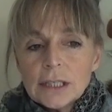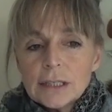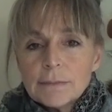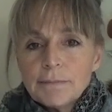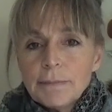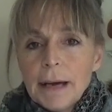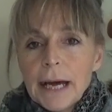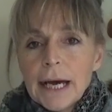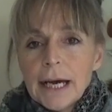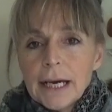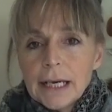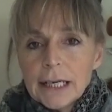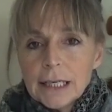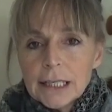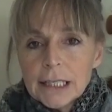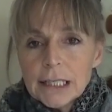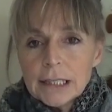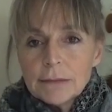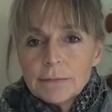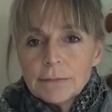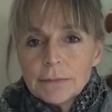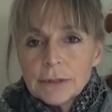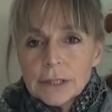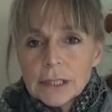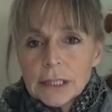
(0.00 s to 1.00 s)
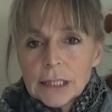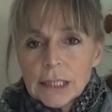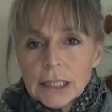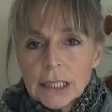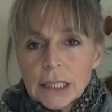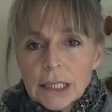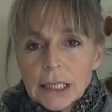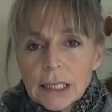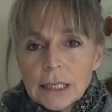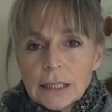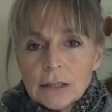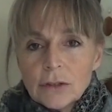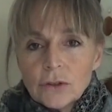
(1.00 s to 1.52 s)
to pay
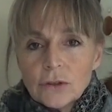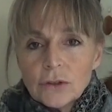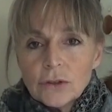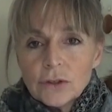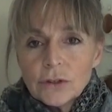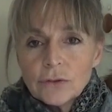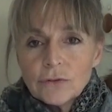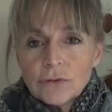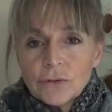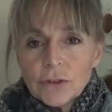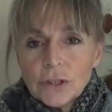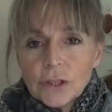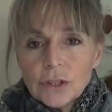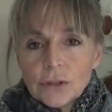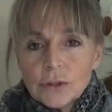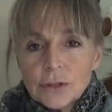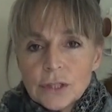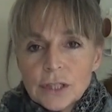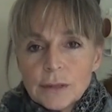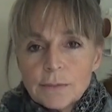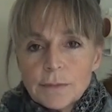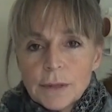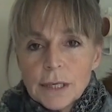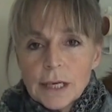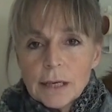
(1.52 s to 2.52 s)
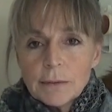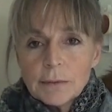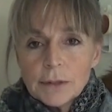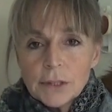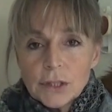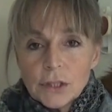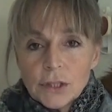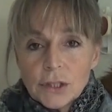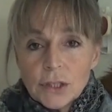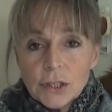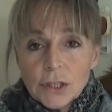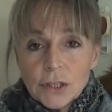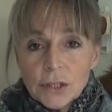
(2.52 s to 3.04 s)
somebody in order for you to be able
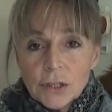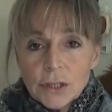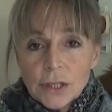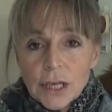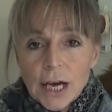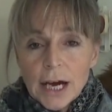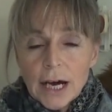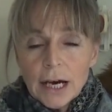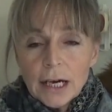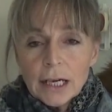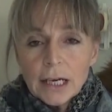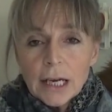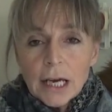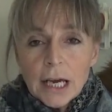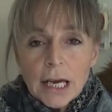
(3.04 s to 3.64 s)
to do that